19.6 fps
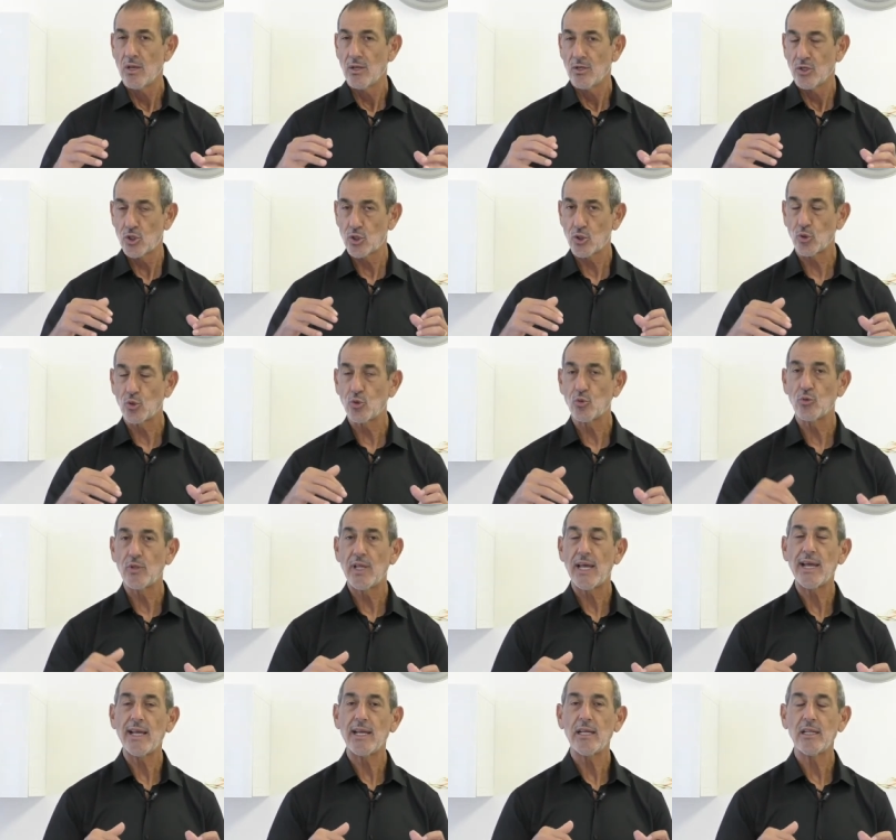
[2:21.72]
So
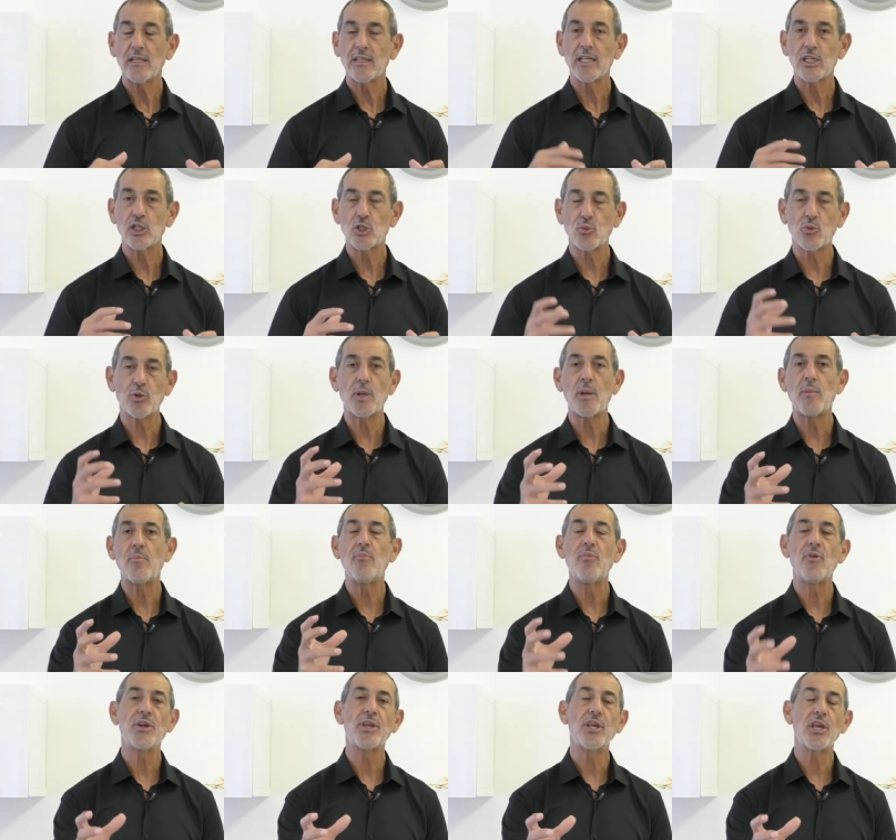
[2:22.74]
today, that's what I'm
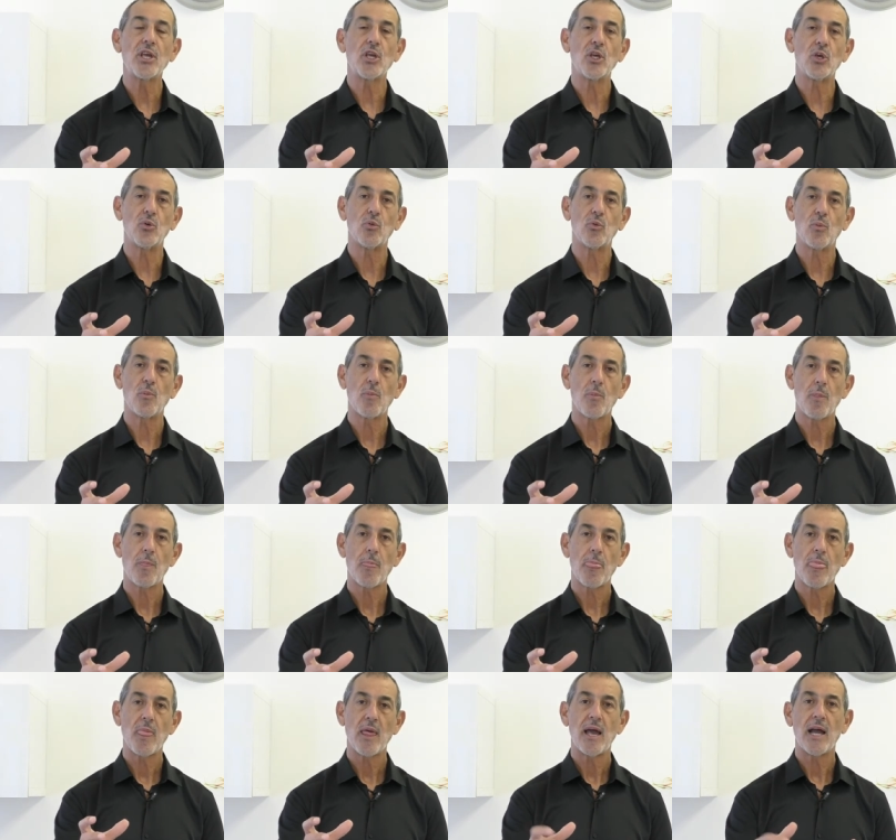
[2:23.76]
bringing you.
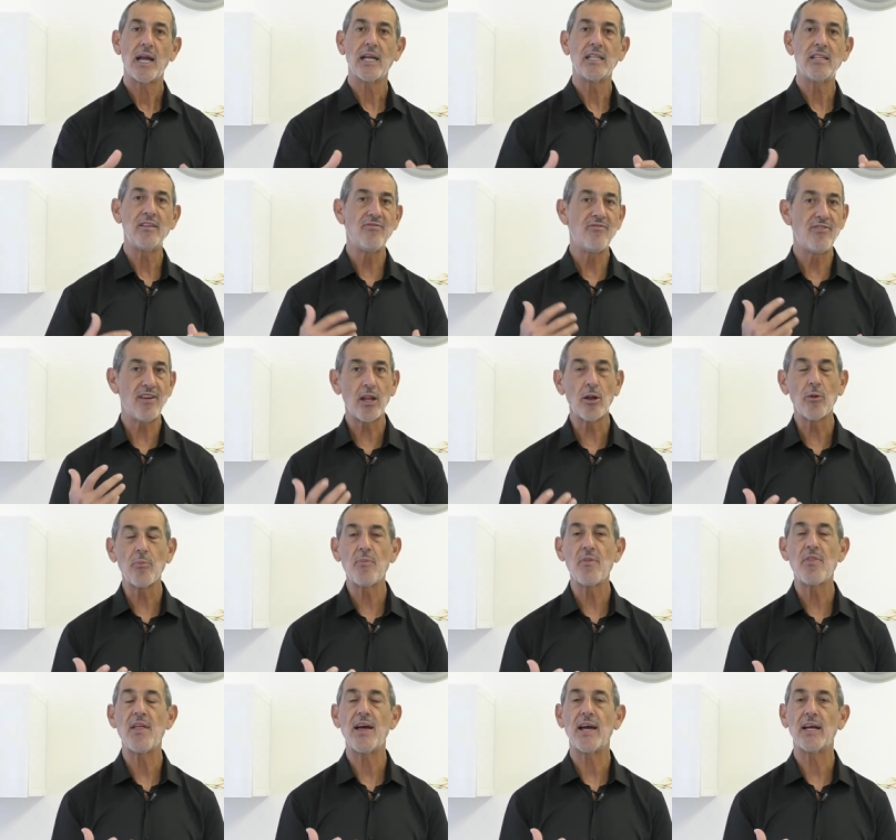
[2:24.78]
I
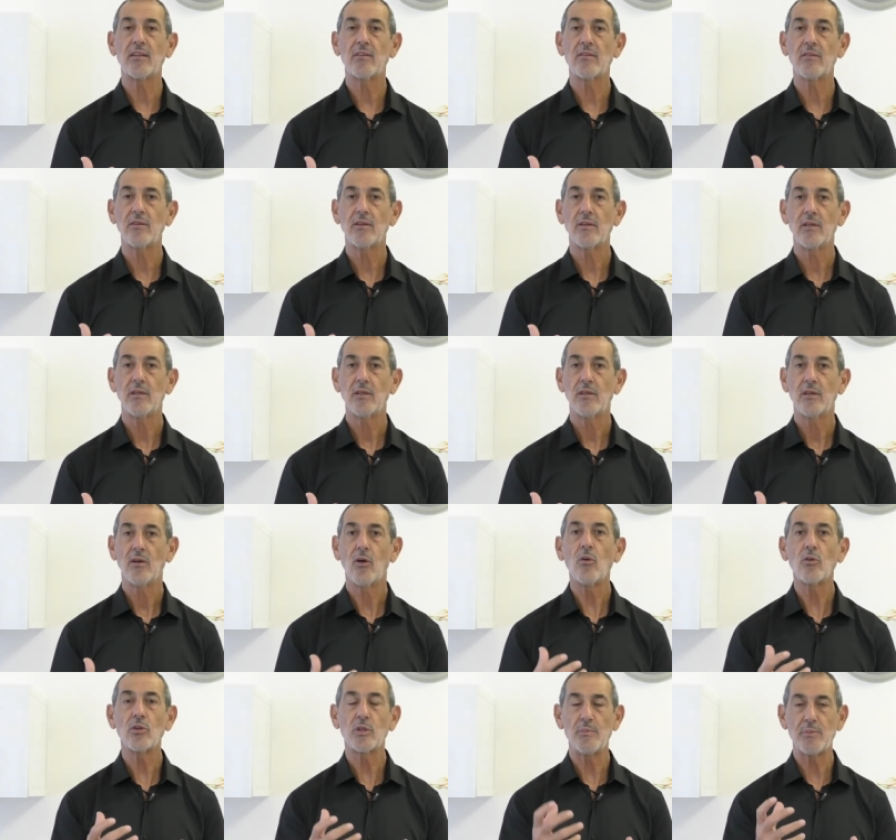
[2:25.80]
developed that
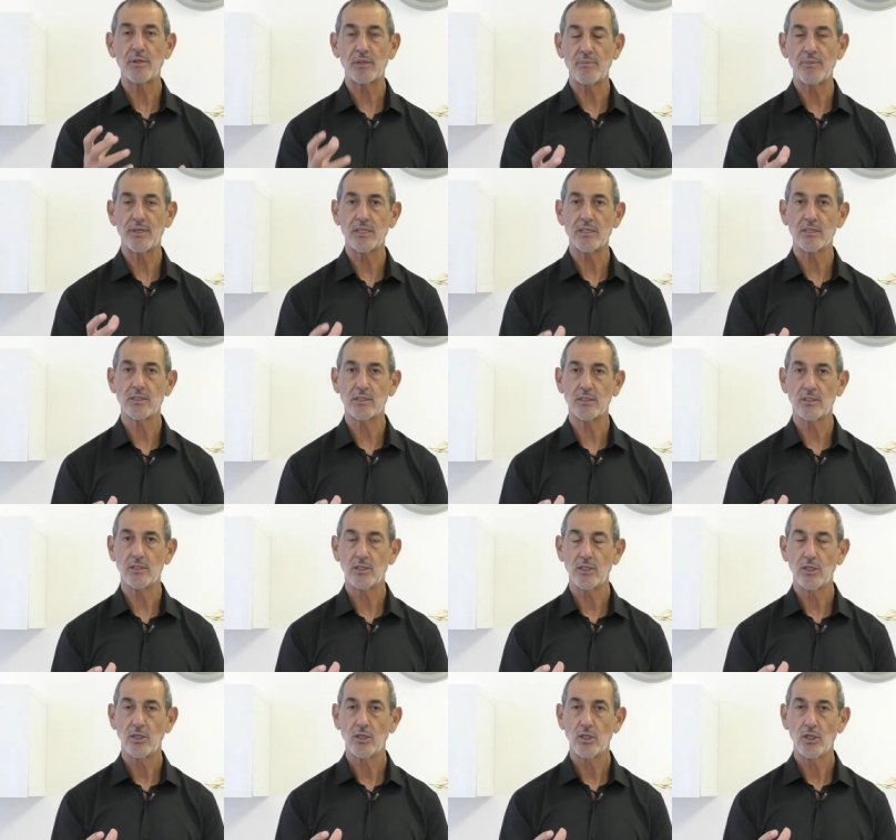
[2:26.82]
ultimate medicine
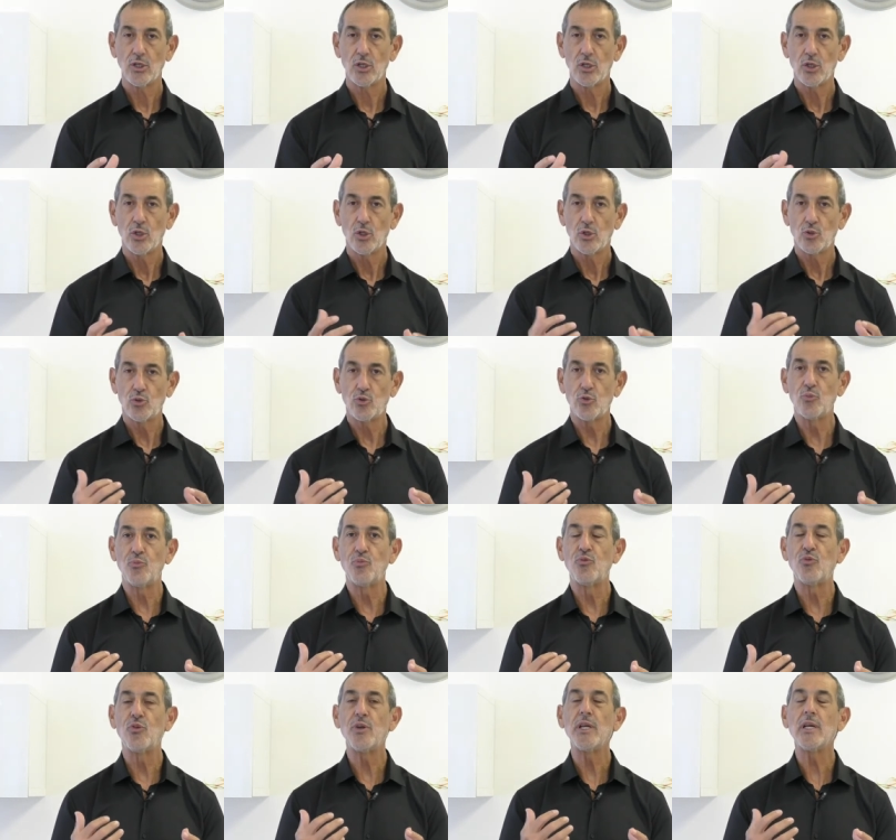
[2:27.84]
to
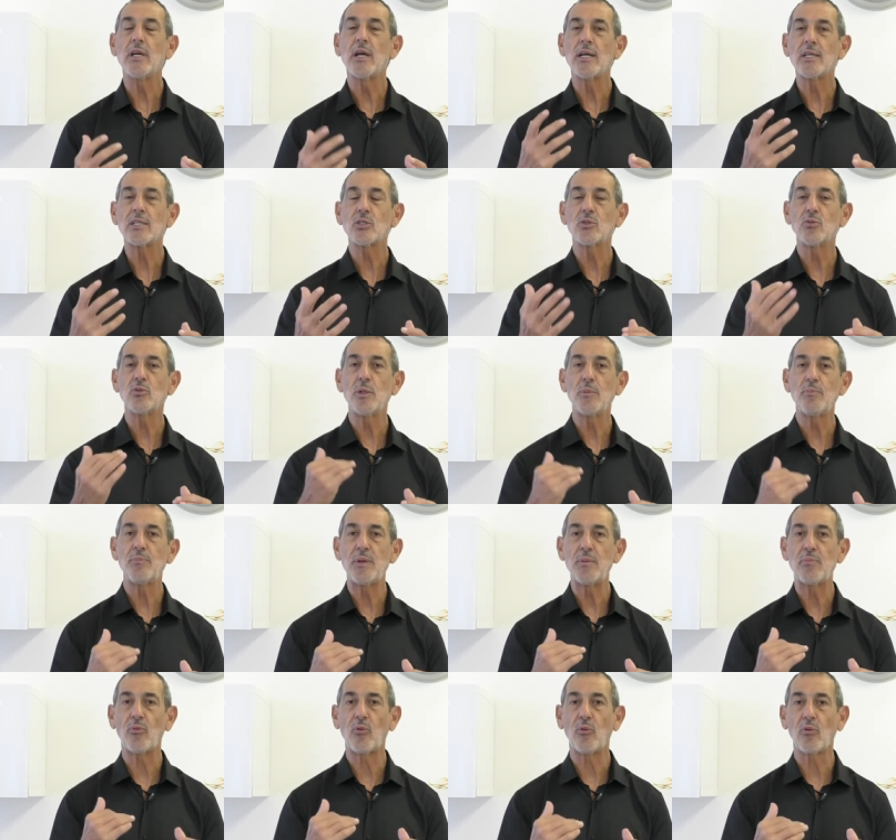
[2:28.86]
bring us to the
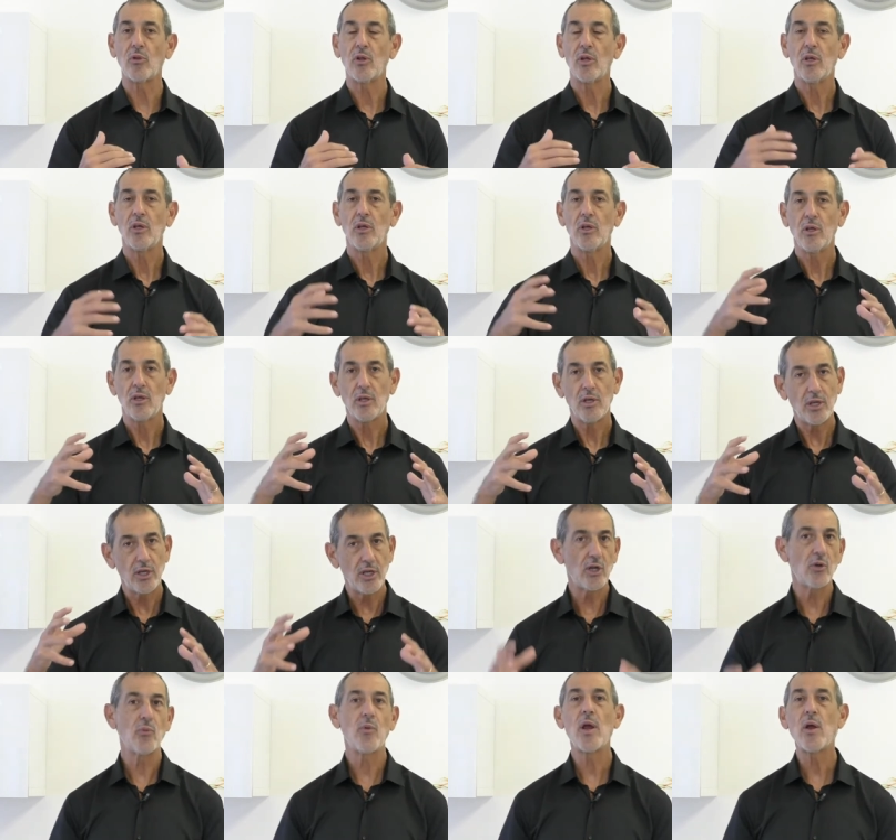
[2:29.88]
people
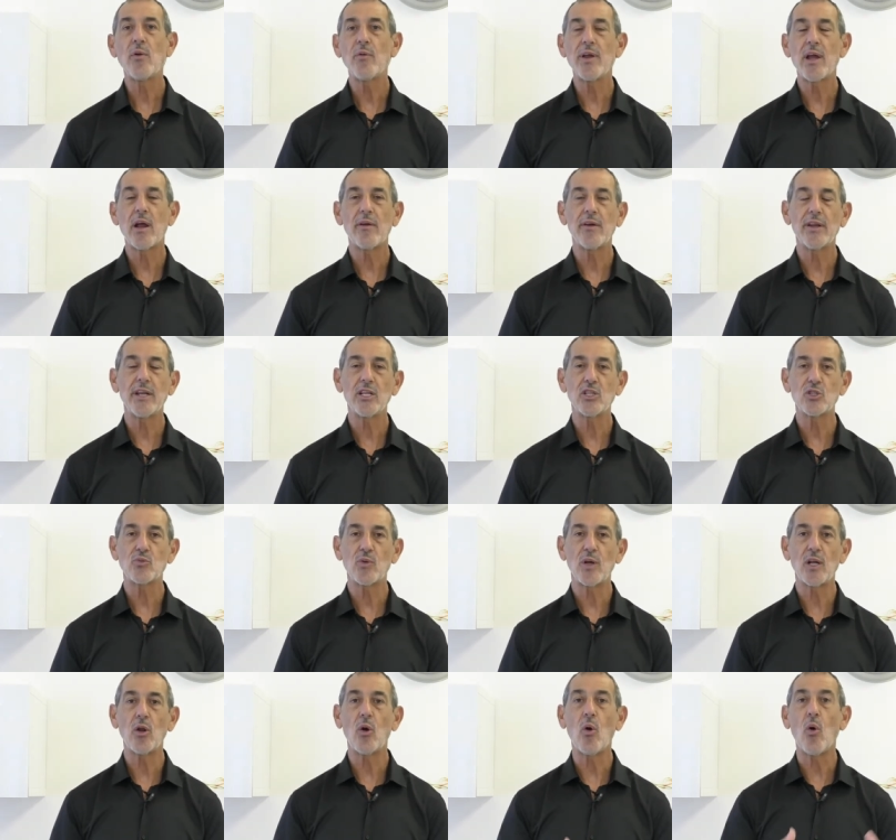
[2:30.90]
here where we are in
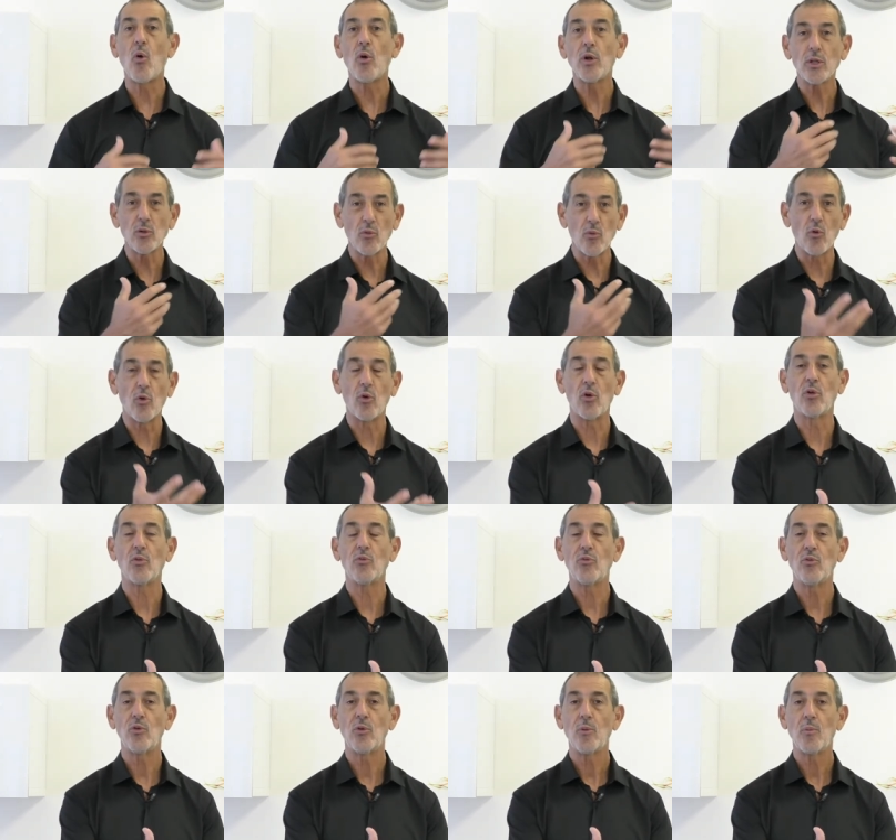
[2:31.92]
Israel or in the
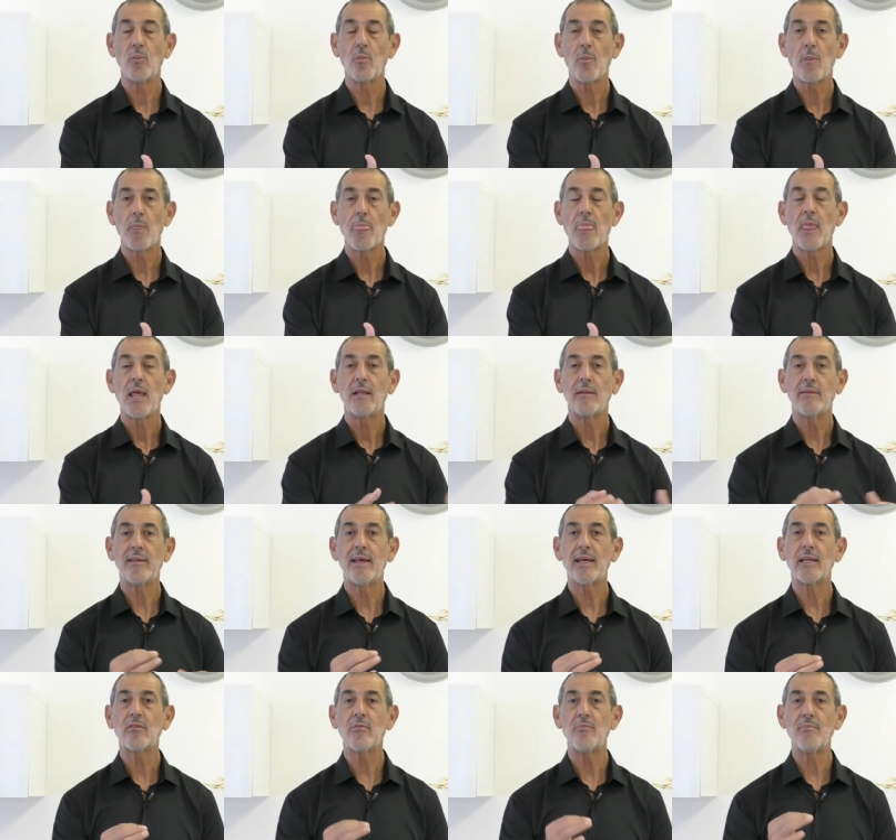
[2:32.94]
world,
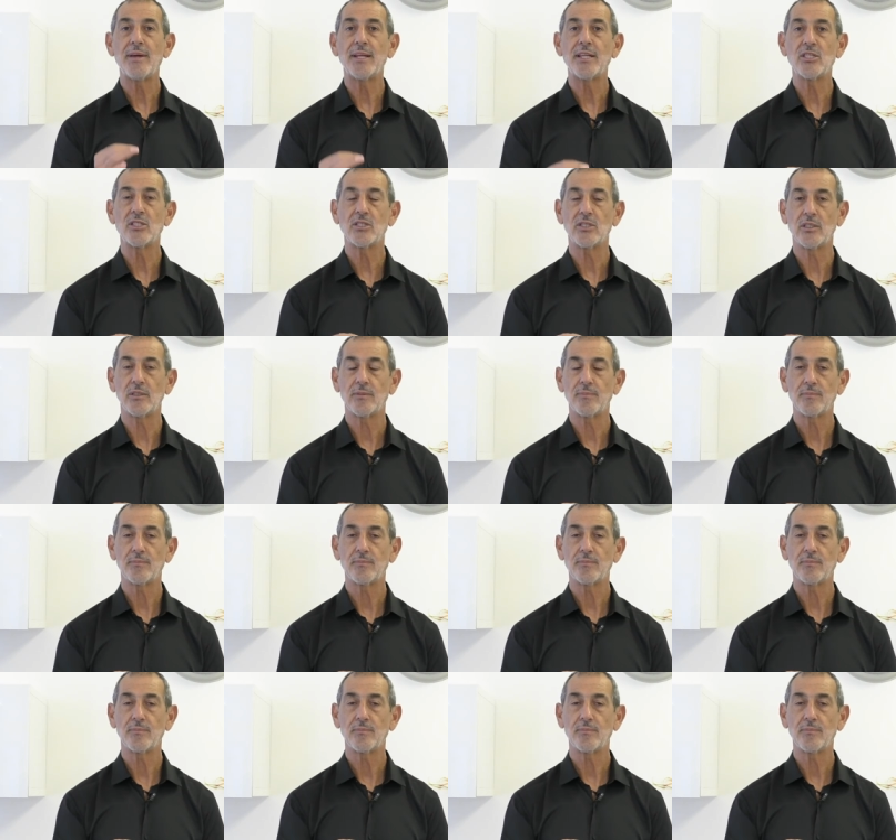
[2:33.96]
that medicine.